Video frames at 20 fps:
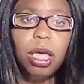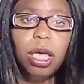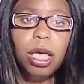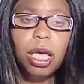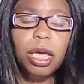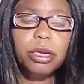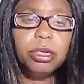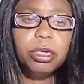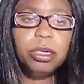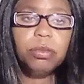
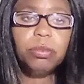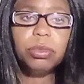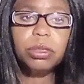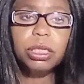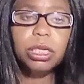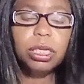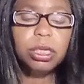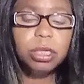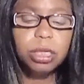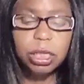And they were
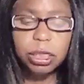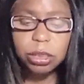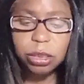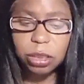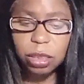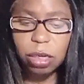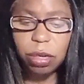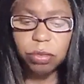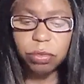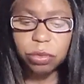getting
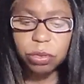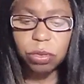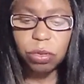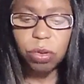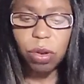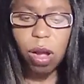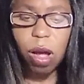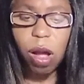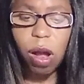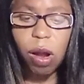hysterical
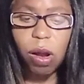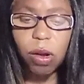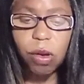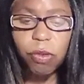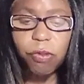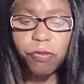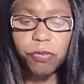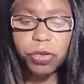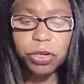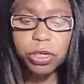all
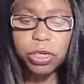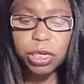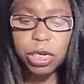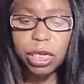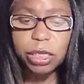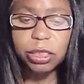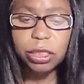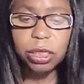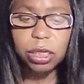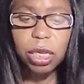for
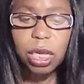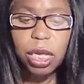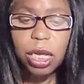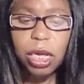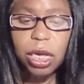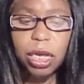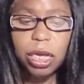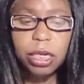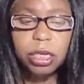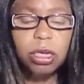nothing.
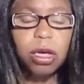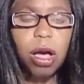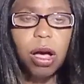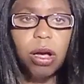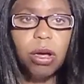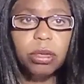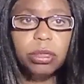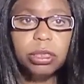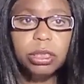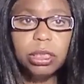And
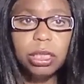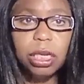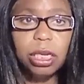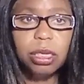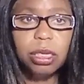God said,